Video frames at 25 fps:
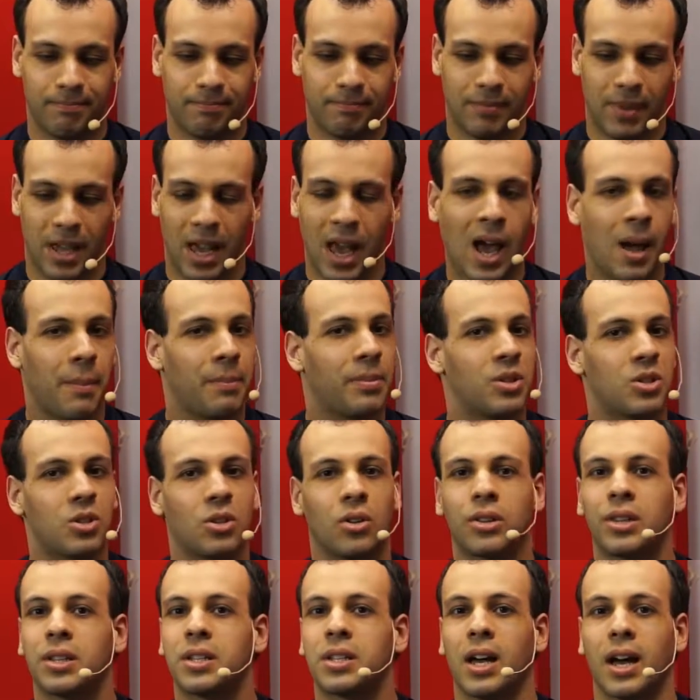It happens
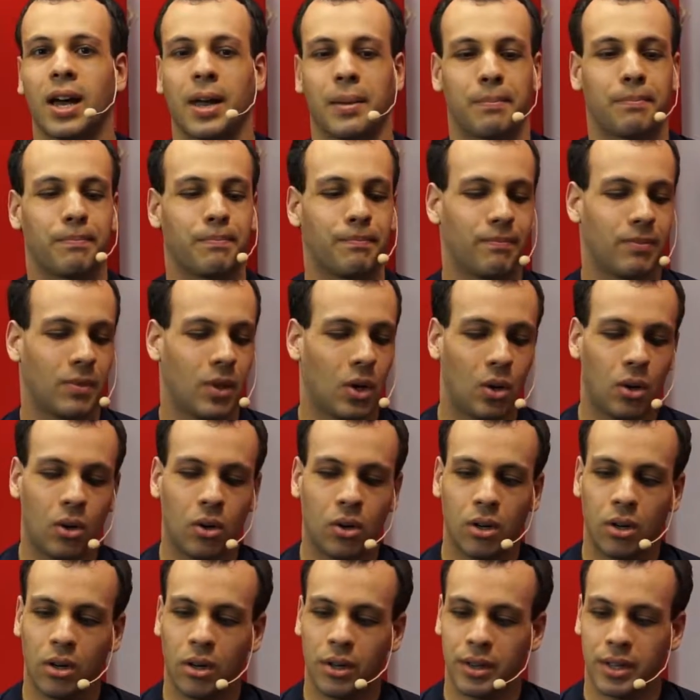all the time.
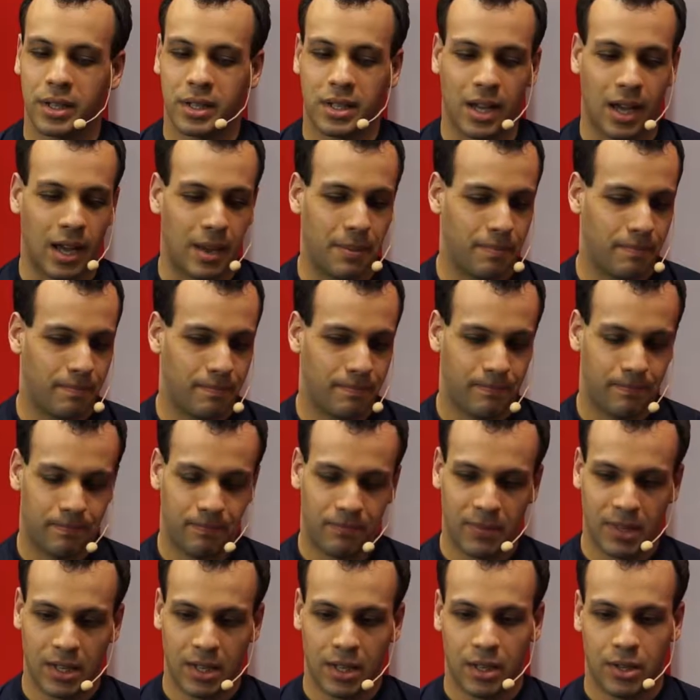All the time.
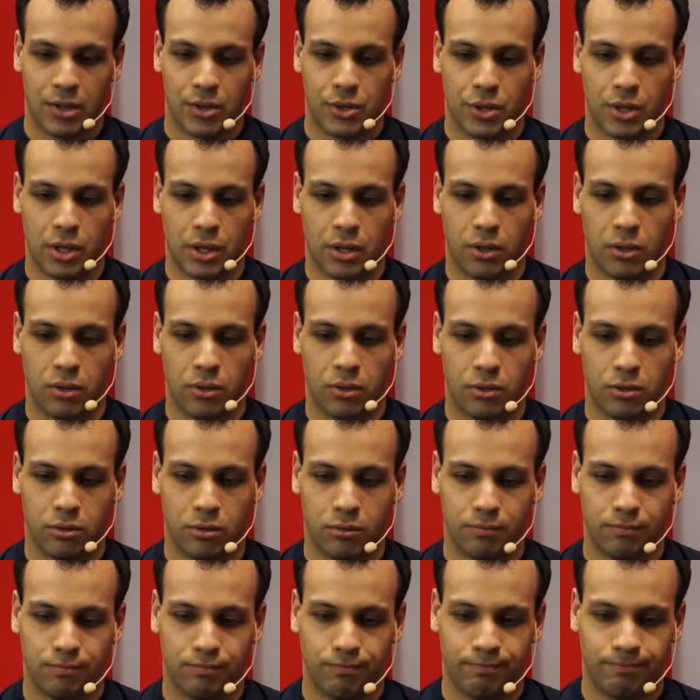
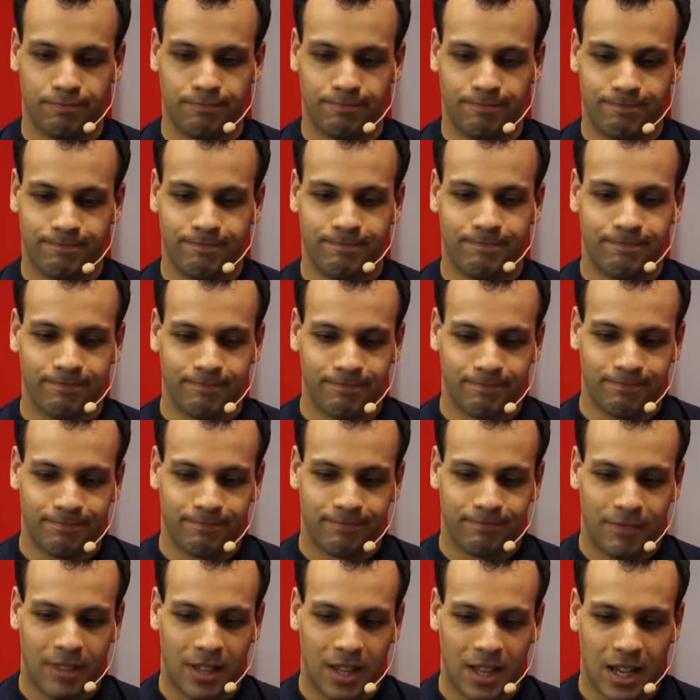So,
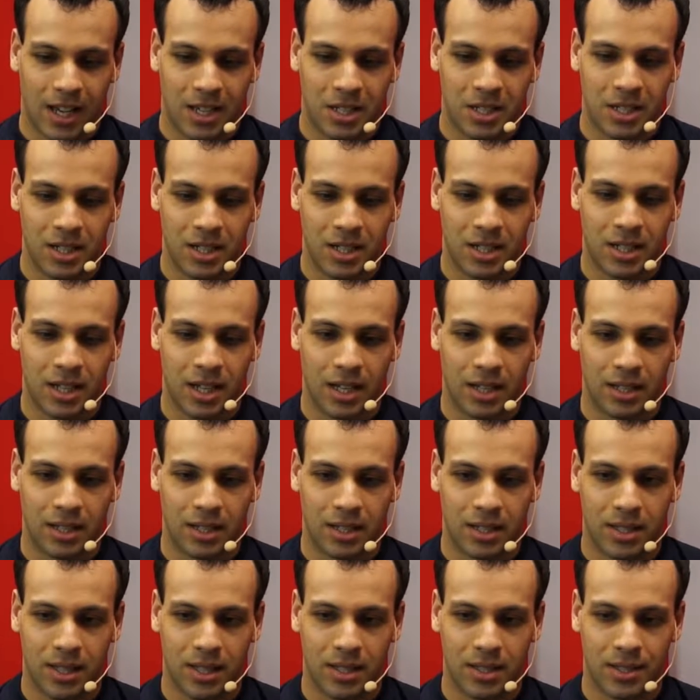yeah, I should just take
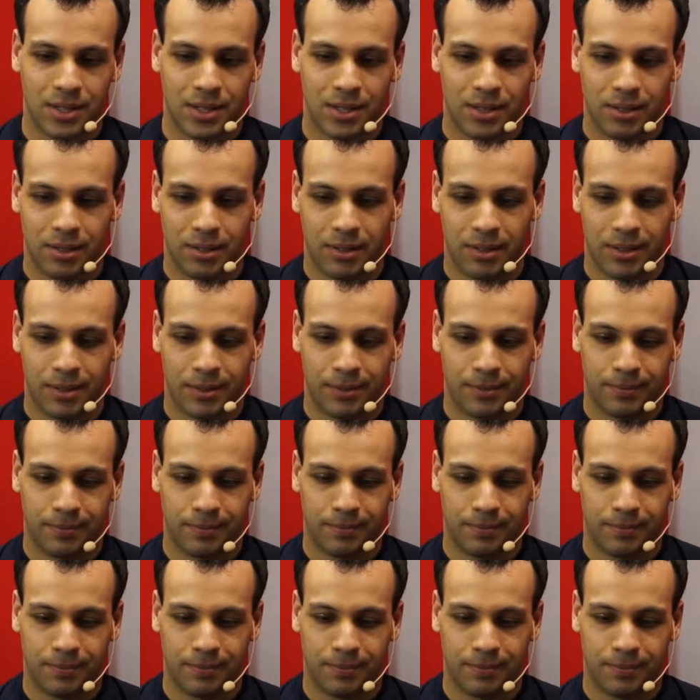this as, you know...